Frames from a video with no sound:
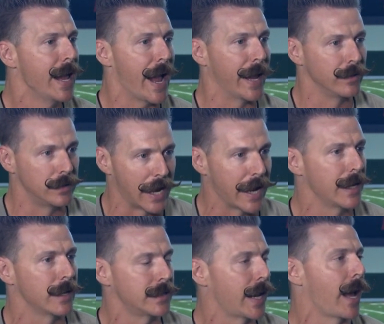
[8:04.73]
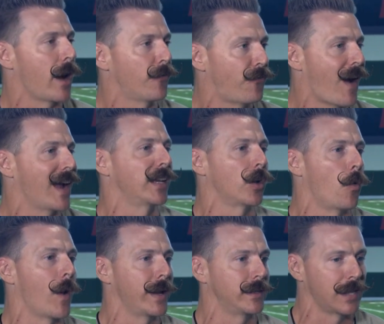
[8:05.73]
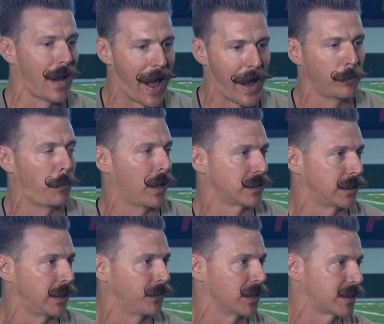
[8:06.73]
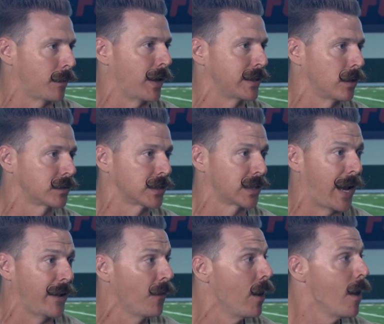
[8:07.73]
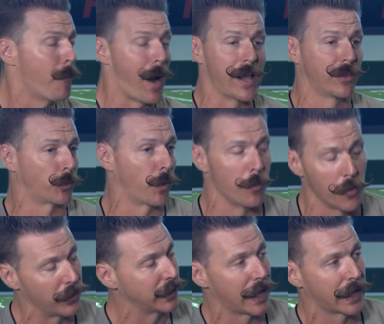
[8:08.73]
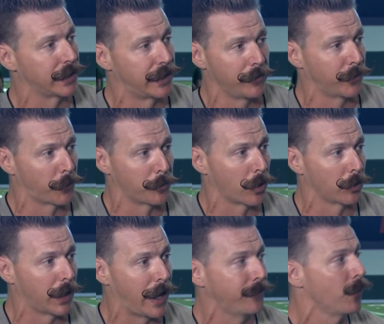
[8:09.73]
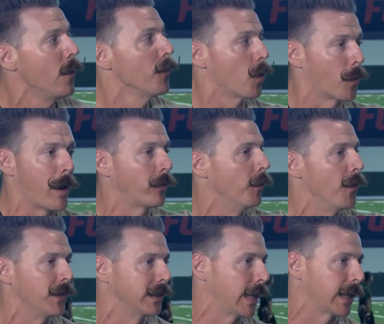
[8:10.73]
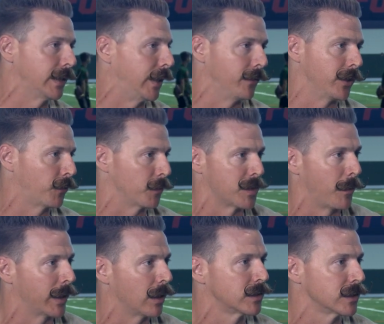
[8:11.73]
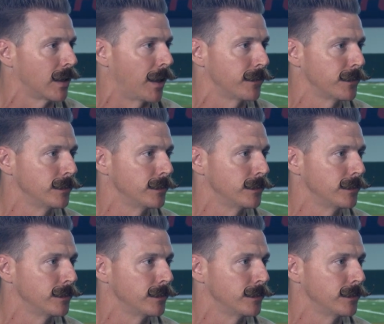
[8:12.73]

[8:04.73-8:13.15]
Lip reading: And day in, day out, finding a way to add positivity to somebody else's life by either removing negativity from your own life or by removing negativity from somebody else's life.